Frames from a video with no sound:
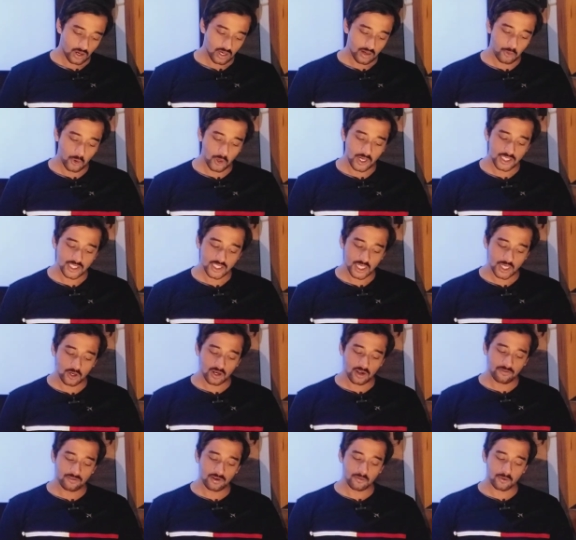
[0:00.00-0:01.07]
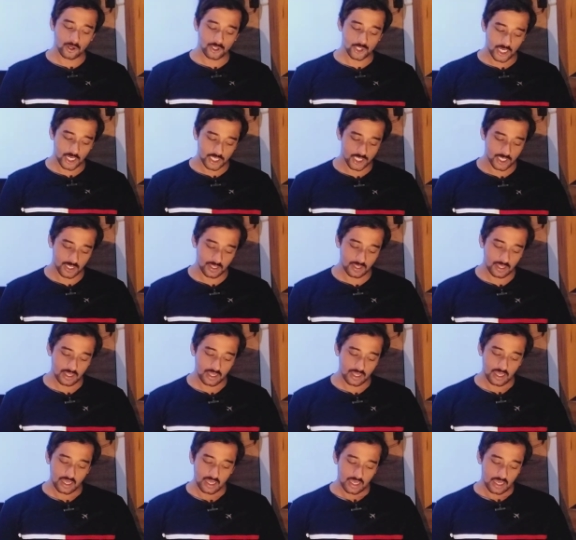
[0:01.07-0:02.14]
Polar stereographic projection
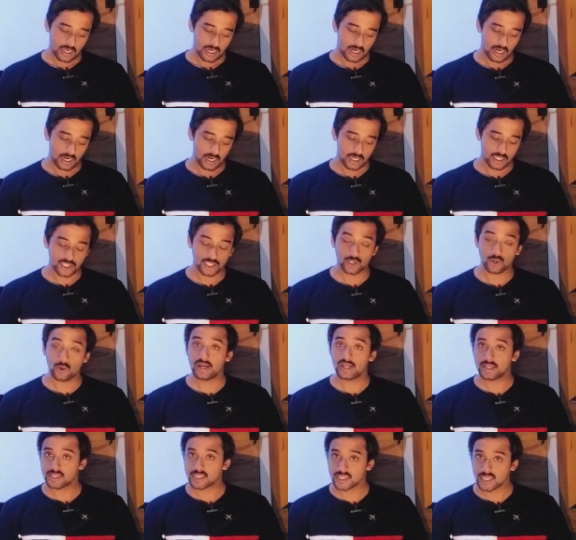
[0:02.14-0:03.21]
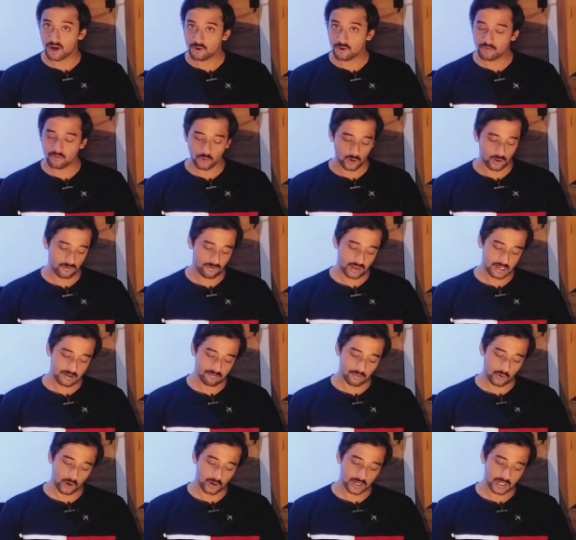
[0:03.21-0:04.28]
showing the south pole, very
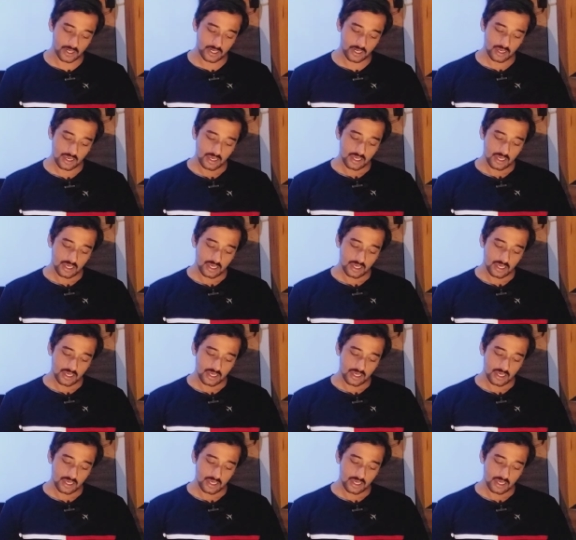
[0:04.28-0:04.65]
important.